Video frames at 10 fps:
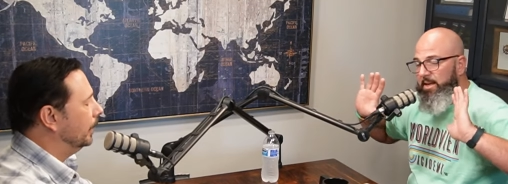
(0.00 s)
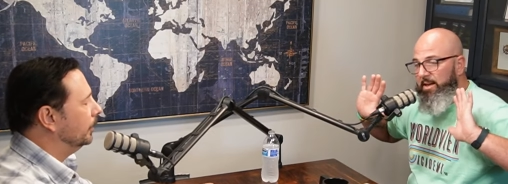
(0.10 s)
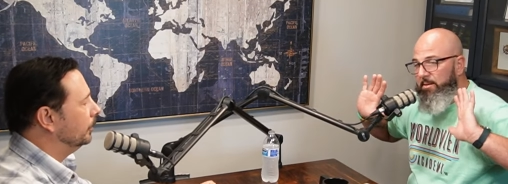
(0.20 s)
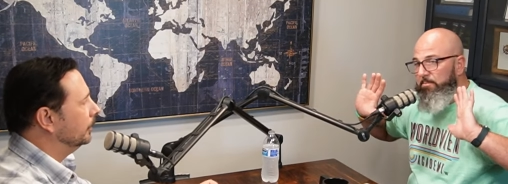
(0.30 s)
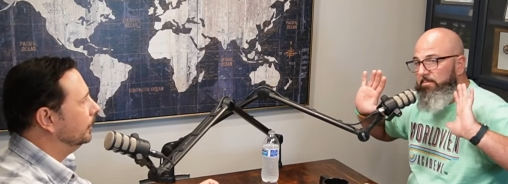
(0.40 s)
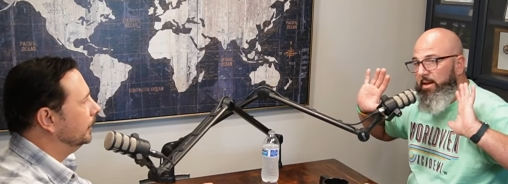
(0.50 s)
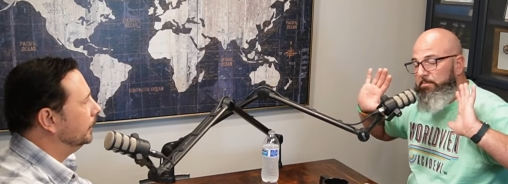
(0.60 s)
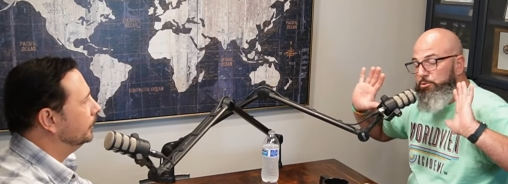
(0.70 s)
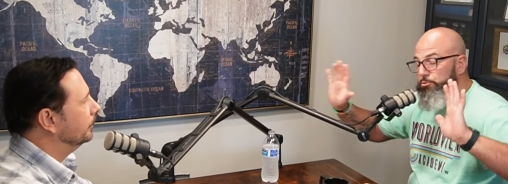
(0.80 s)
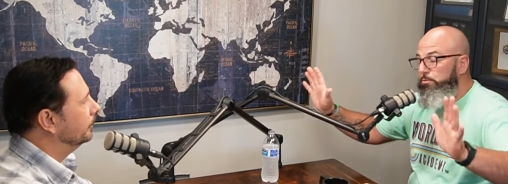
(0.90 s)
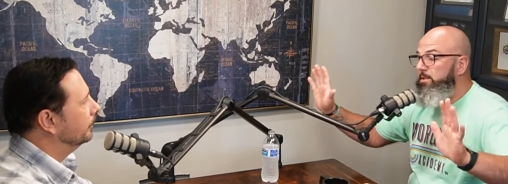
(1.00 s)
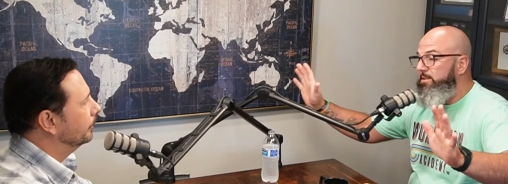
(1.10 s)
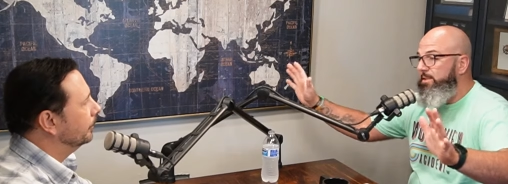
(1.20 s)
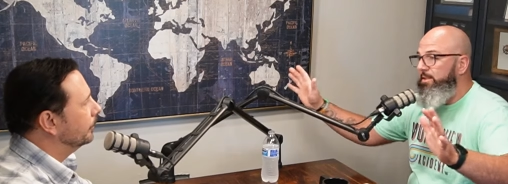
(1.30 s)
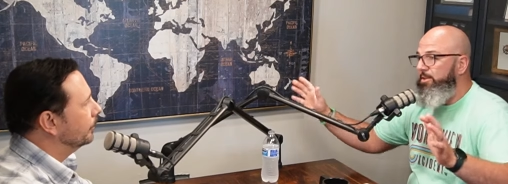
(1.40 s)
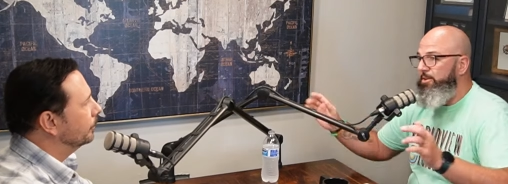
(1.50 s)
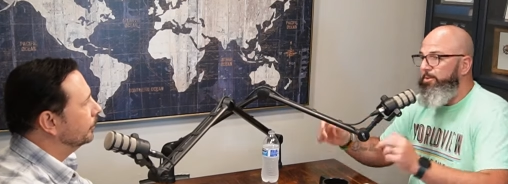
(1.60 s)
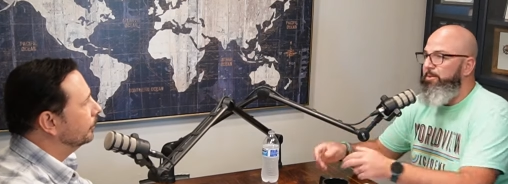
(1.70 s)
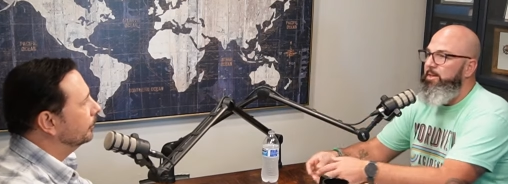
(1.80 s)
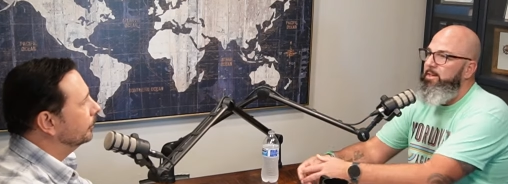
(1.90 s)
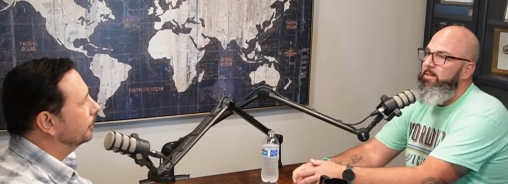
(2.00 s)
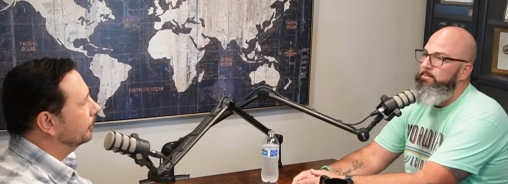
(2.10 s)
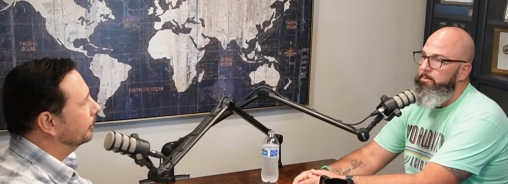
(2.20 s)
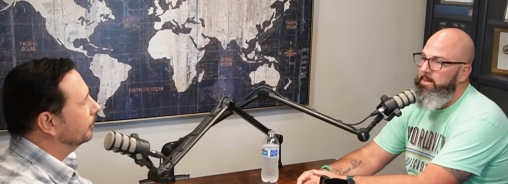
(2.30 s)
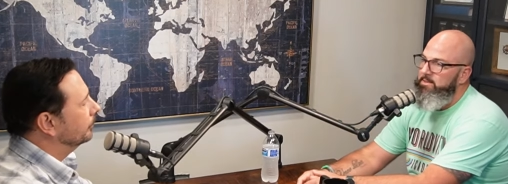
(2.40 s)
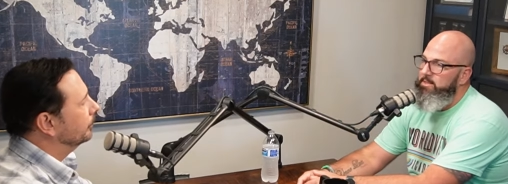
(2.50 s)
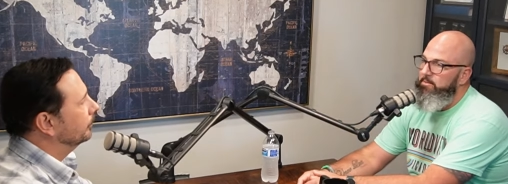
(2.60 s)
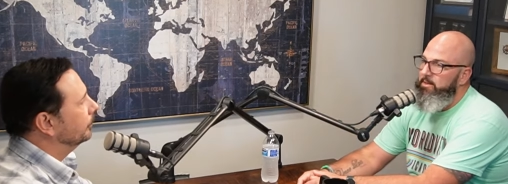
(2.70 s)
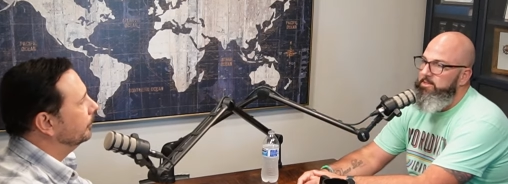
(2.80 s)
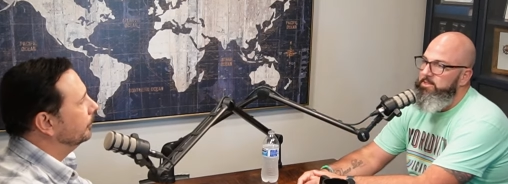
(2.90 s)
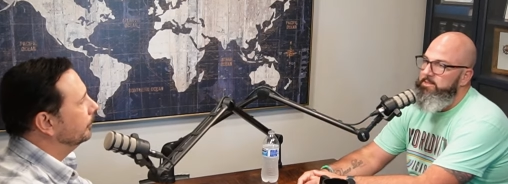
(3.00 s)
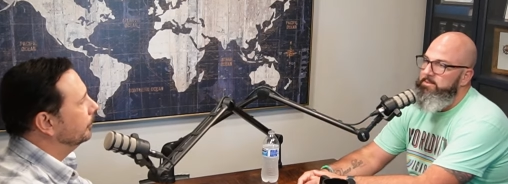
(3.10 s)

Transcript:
Speaker 1: And Absolutely. I'm, I'm trusting you for my salvation.